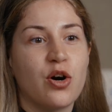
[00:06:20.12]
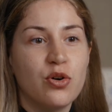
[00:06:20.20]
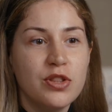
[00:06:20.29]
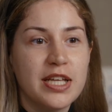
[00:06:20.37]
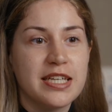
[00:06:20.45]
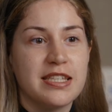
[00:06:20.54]

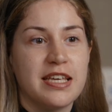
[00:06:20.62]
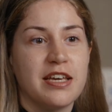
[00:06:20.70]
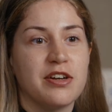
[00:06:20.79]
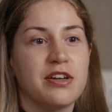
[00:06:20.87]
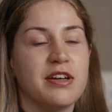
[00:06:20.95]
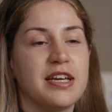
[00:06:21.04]
context
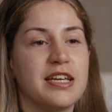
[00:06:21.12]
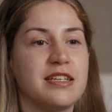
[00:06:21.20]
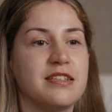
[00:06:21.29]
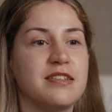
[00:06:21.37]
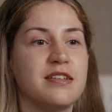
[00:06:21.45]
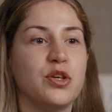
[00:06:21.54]
here
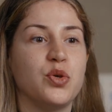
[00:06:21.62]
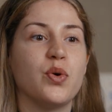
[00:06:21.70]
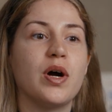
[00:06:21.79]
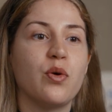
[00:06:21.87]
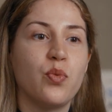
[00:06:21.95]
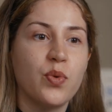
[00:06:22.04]
is you
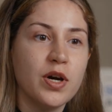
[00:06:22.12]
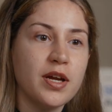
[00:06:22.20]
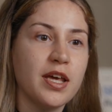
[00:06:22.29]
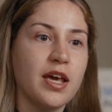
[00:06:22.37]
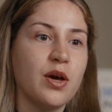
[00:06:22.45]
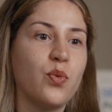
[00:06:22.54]
are
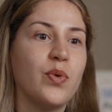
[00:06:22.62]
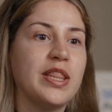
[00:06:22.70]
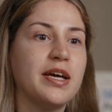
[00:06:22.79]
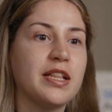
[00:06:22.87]
working with a